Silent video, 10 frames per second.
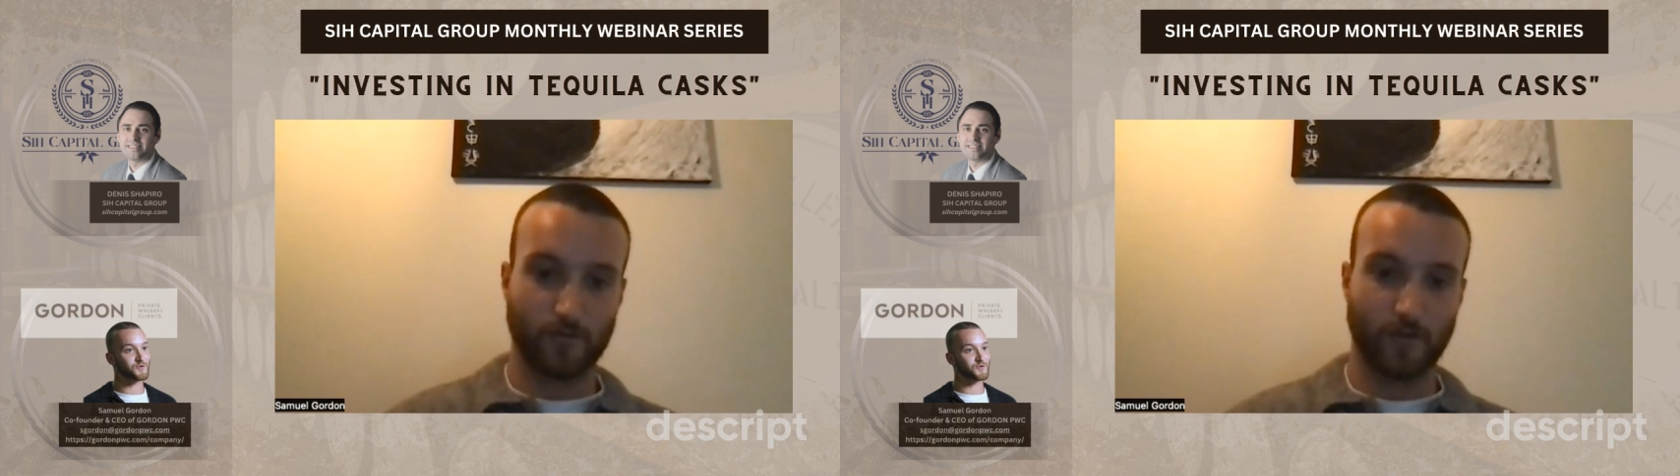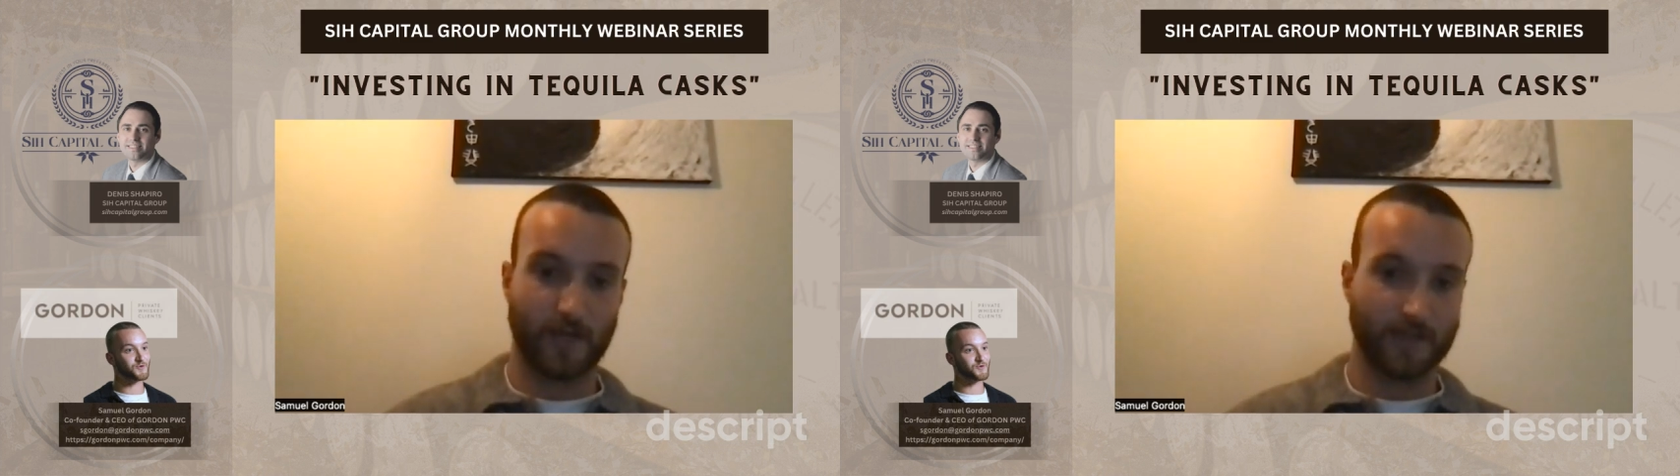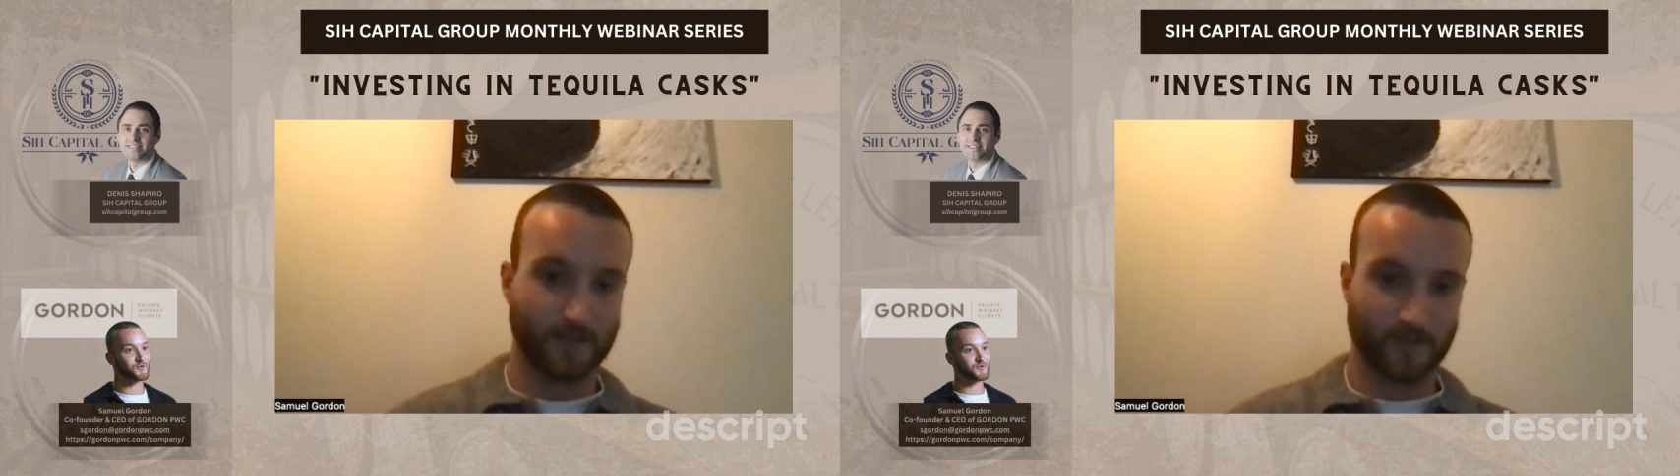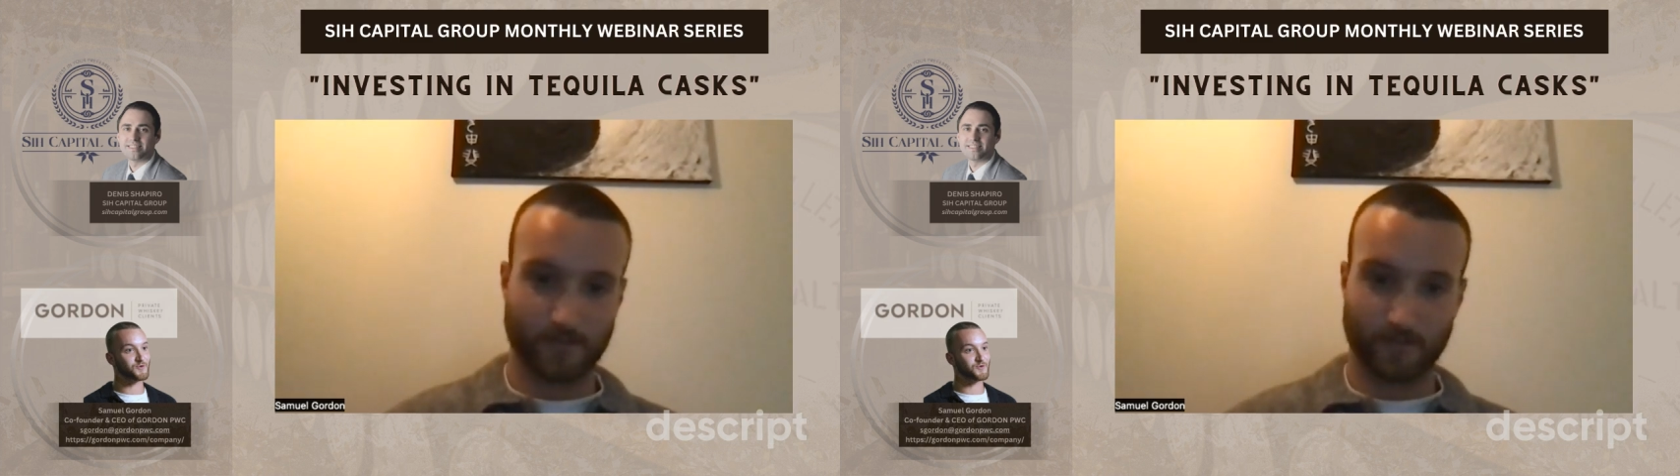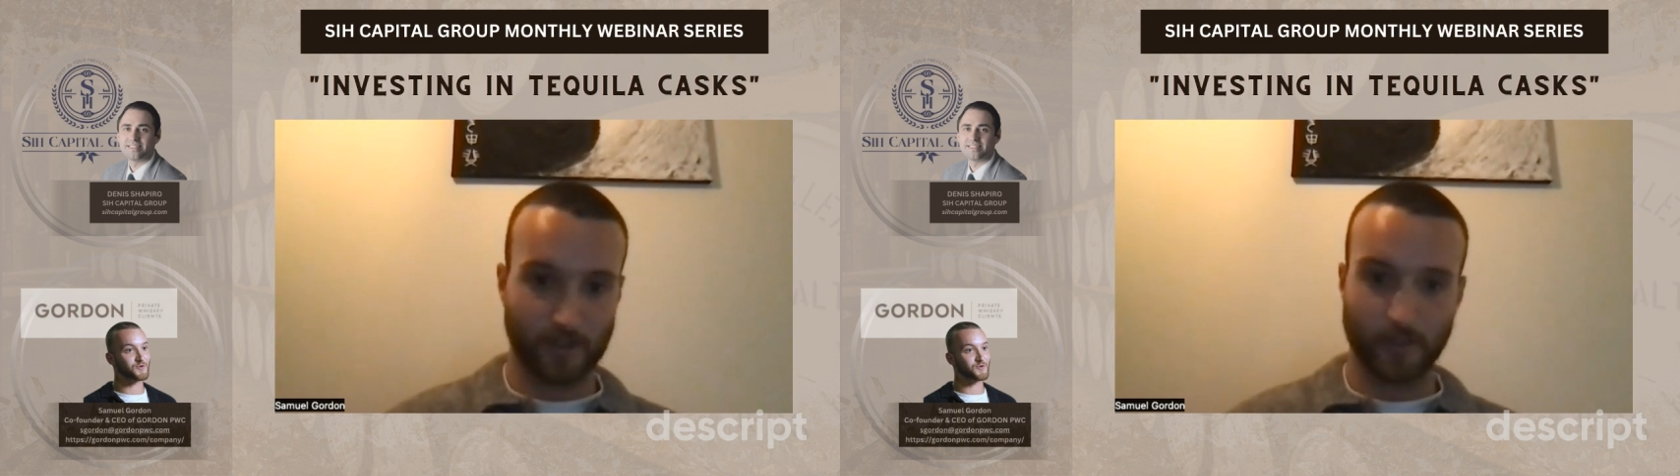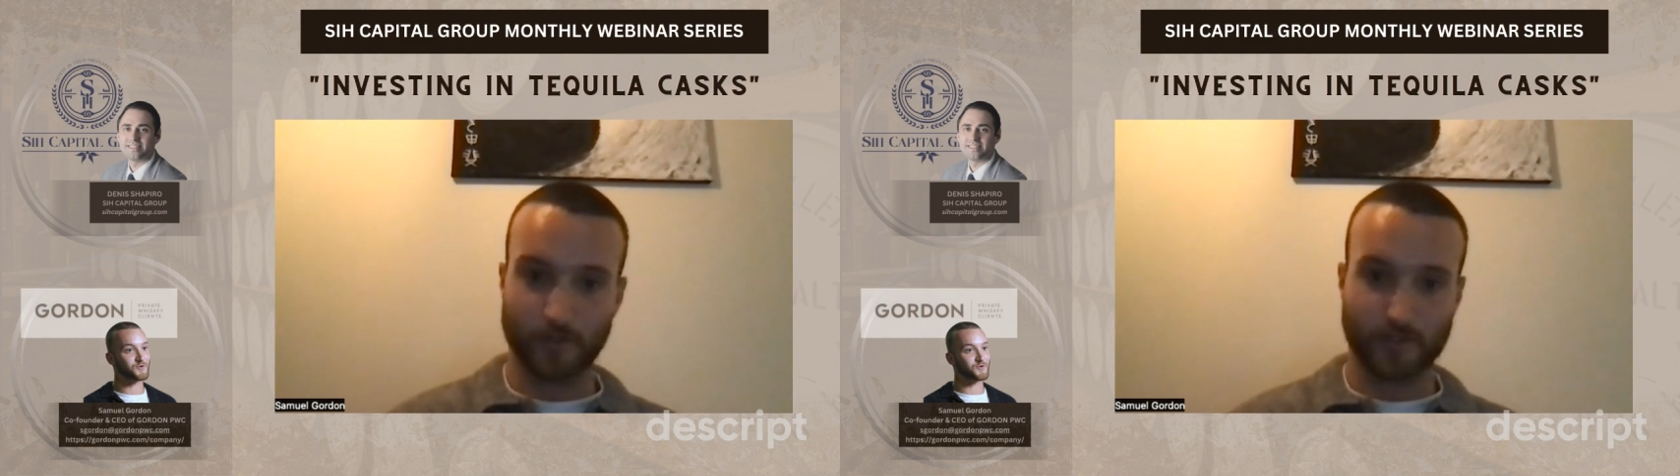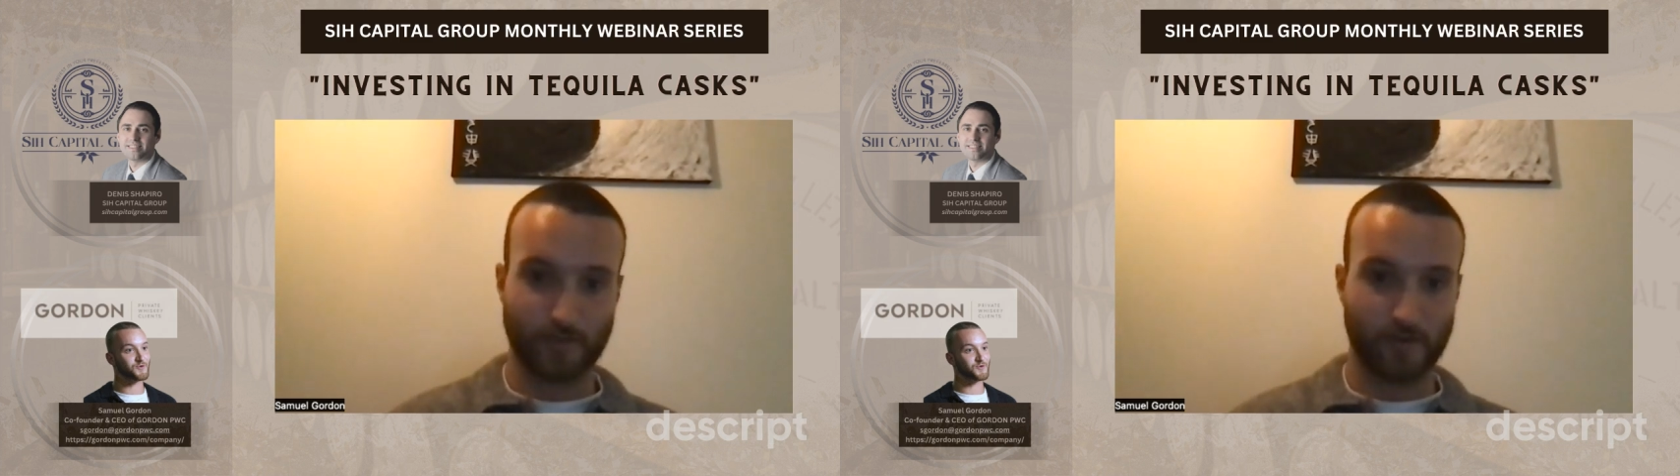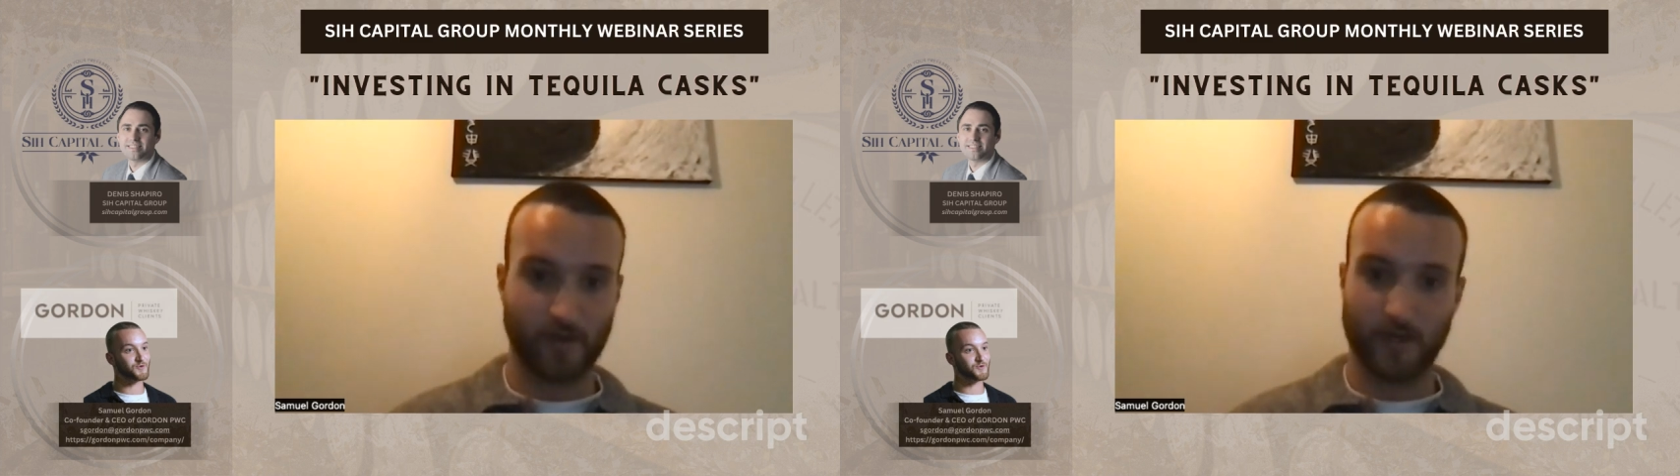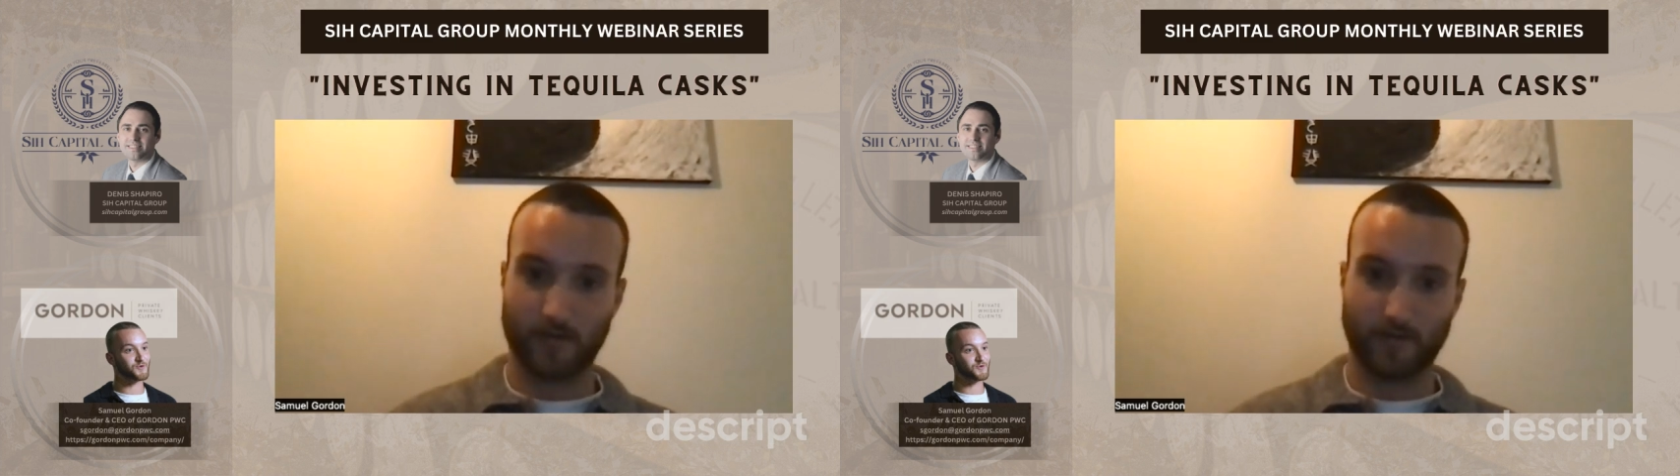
when it's a new spirit,